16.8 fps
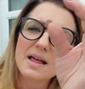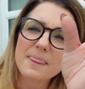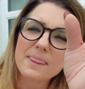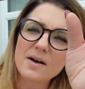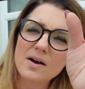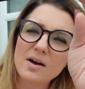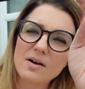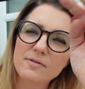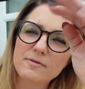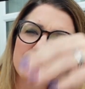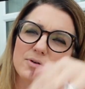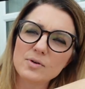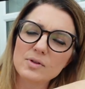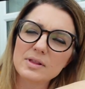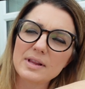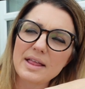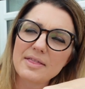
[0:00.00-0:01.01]
that are
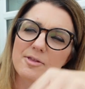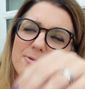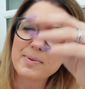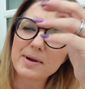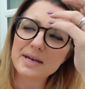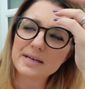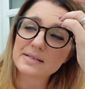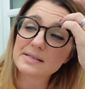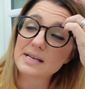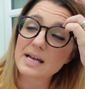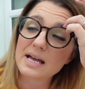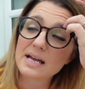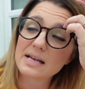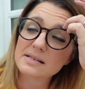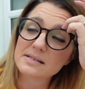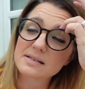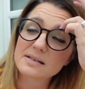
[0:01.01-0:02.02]
full length
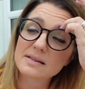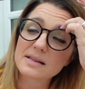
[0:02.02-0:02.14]
pieces